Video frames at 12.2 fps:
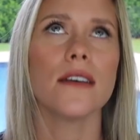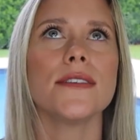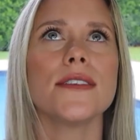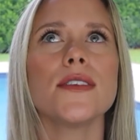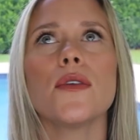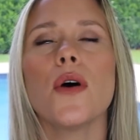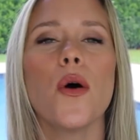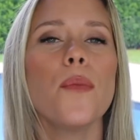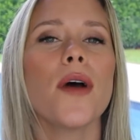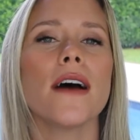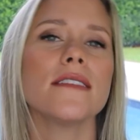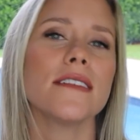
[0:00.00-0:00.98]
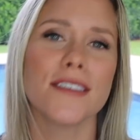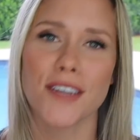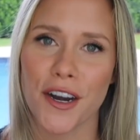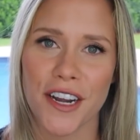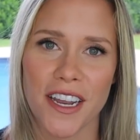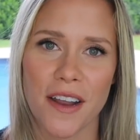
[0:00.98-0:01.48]
So the whole process
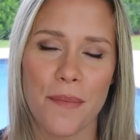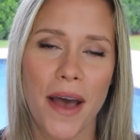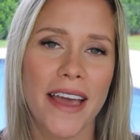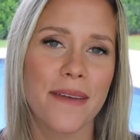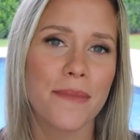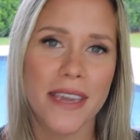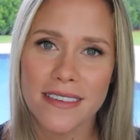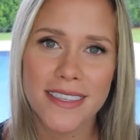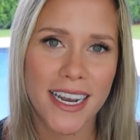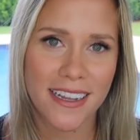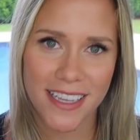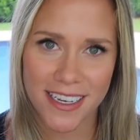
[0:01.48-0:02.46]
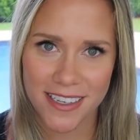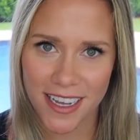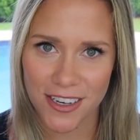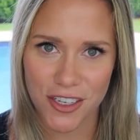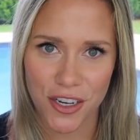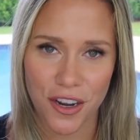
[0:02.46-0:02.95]
started by me setting the
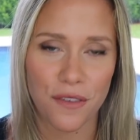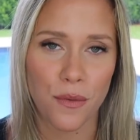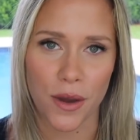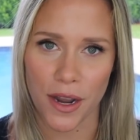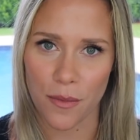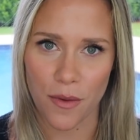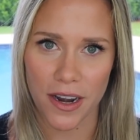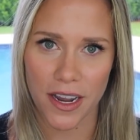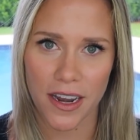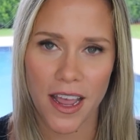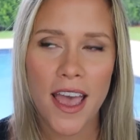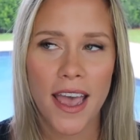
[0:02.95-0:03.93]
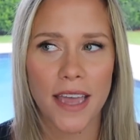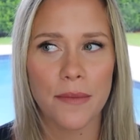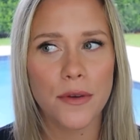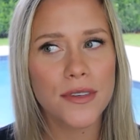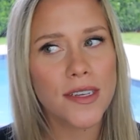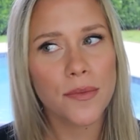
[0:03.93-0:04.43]
intention of what I wanted, and
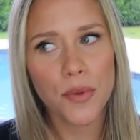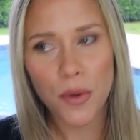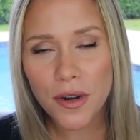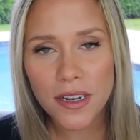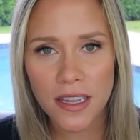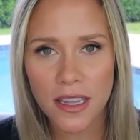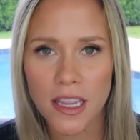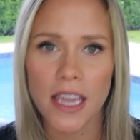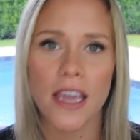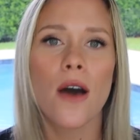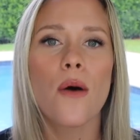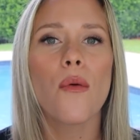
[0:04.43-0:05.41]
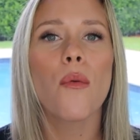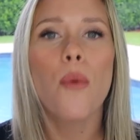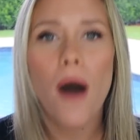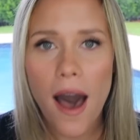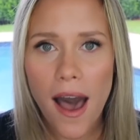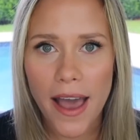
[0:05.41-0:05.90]
most importantly,
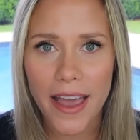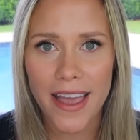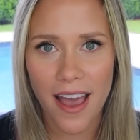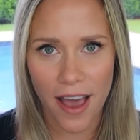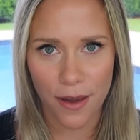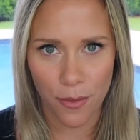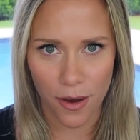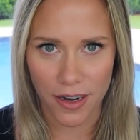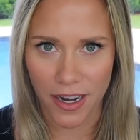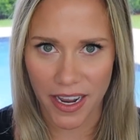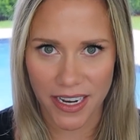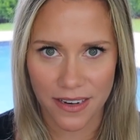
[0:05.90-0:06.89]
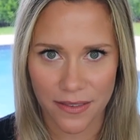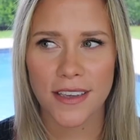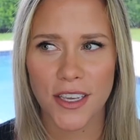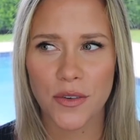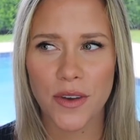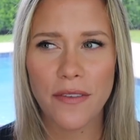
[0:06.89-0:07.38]
why I wanted it.
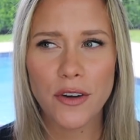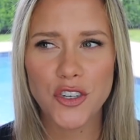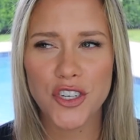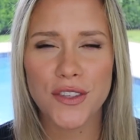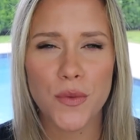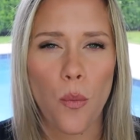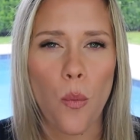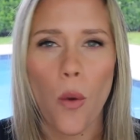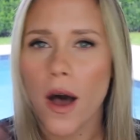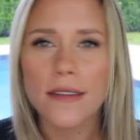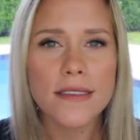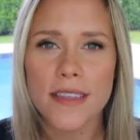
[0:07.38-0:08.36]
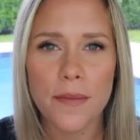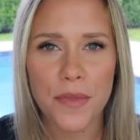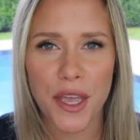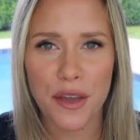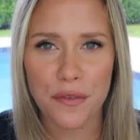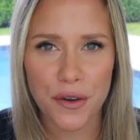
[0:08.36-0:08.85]
You never just want
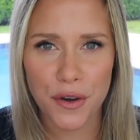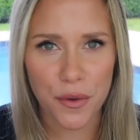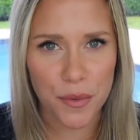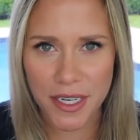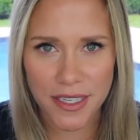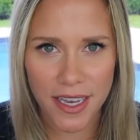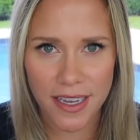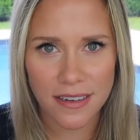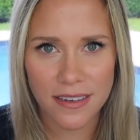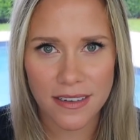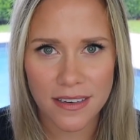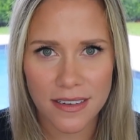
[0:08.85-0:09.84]
something for no reason.